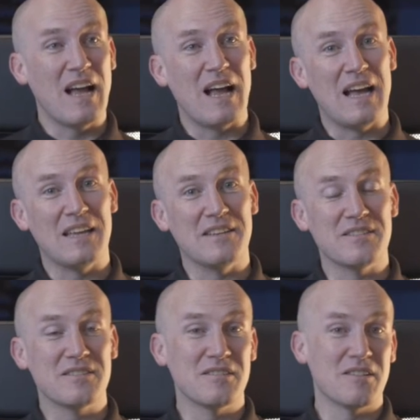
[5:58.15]

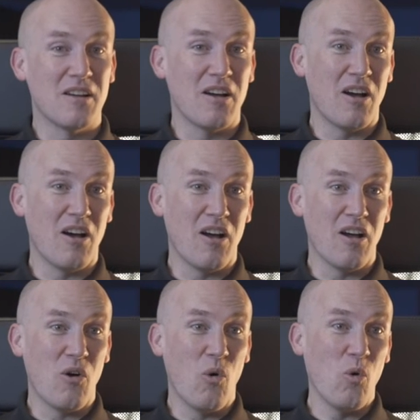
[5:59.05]
and
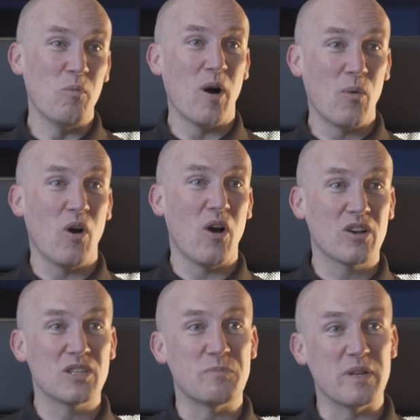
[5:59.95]
all my
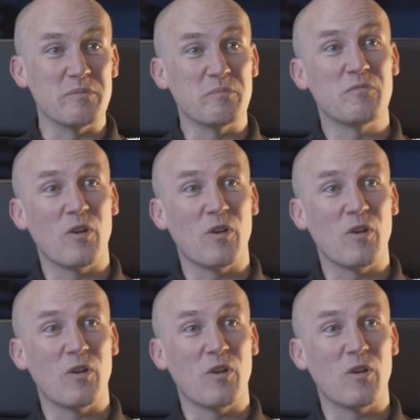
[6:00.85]
work has been